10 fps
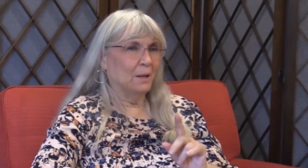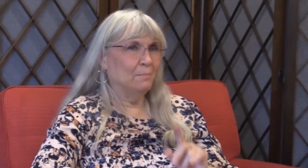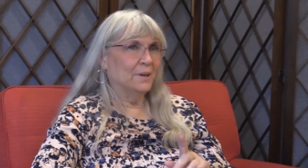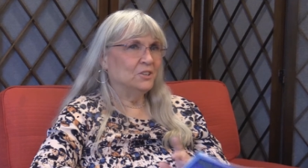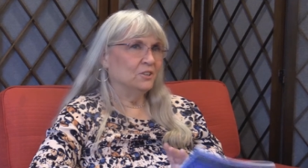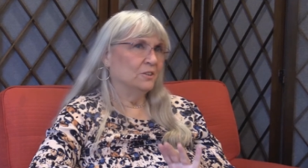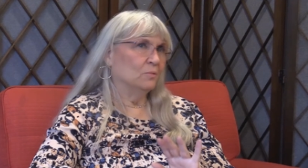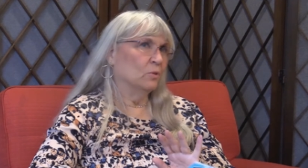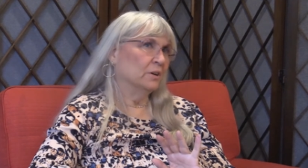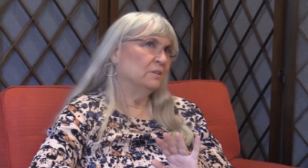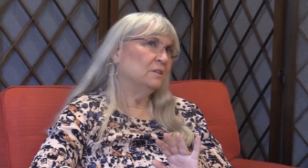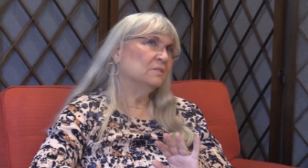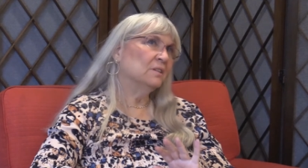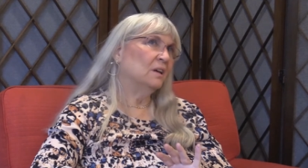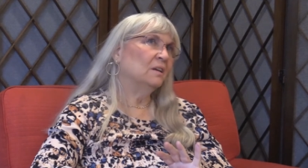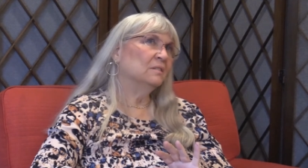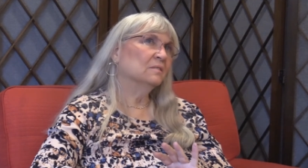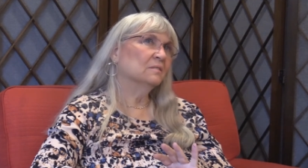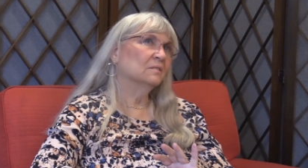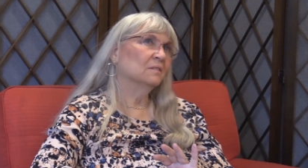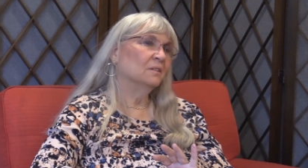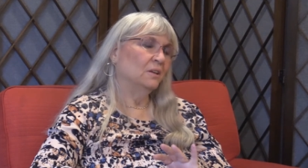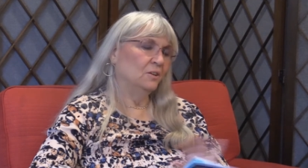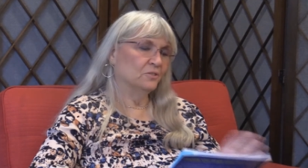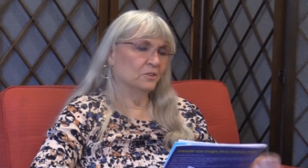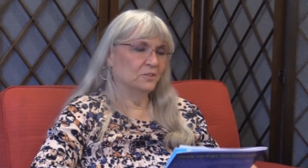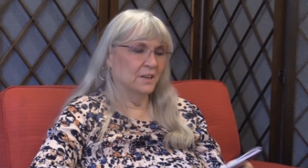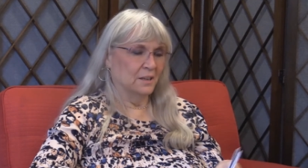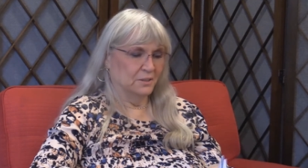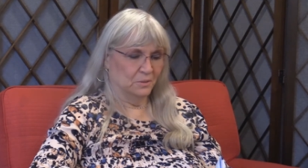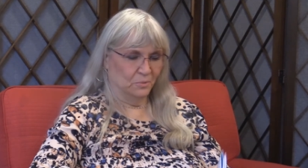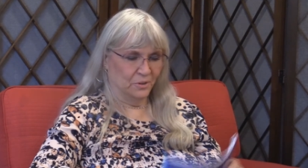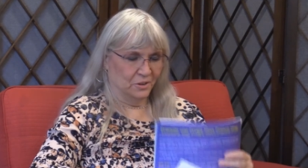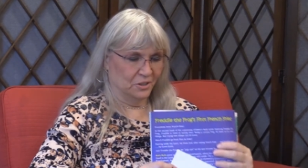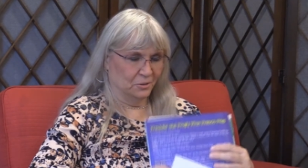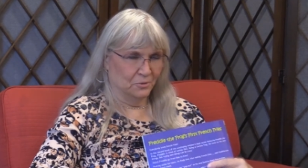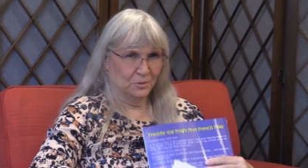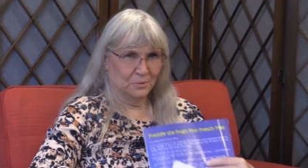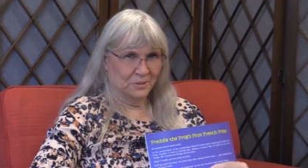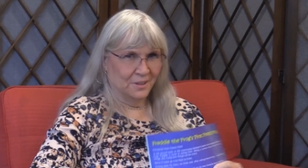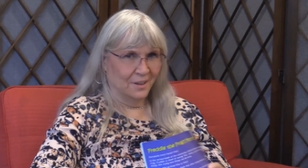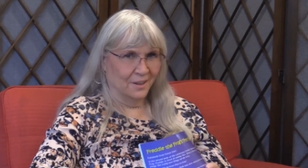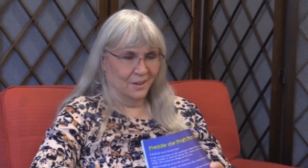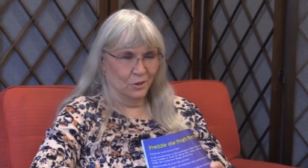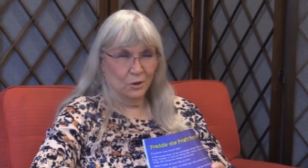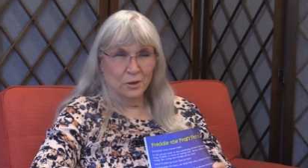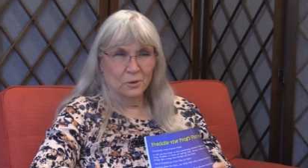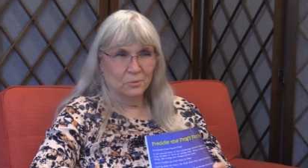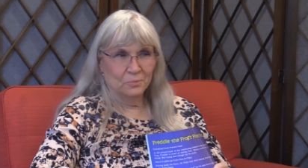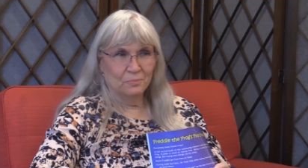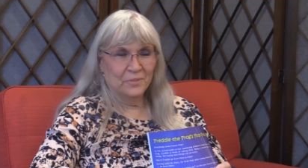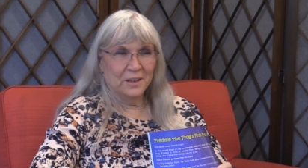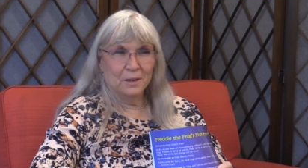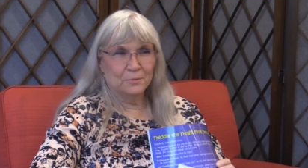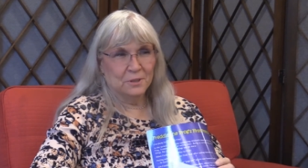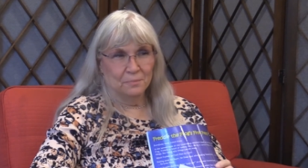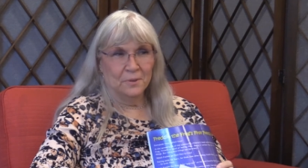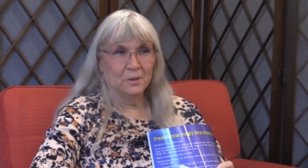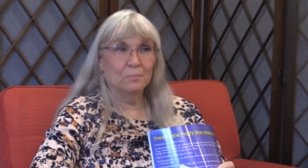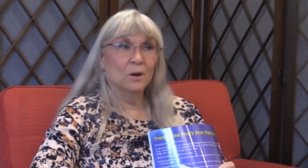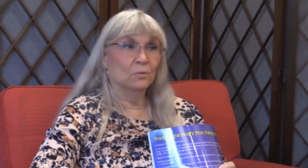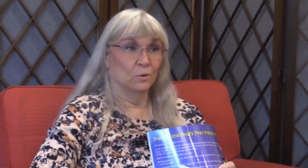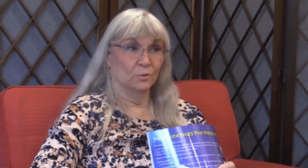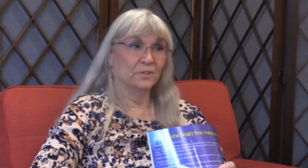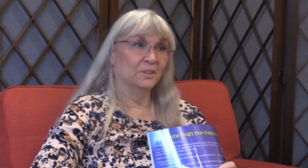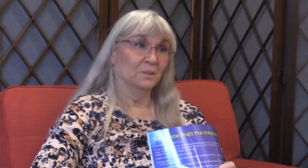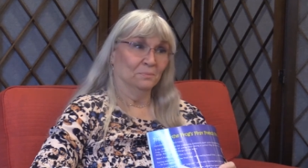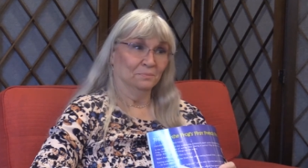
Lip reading: bet you that one of these days, you're so talented with your children's books, you're going to think up something about Rosie.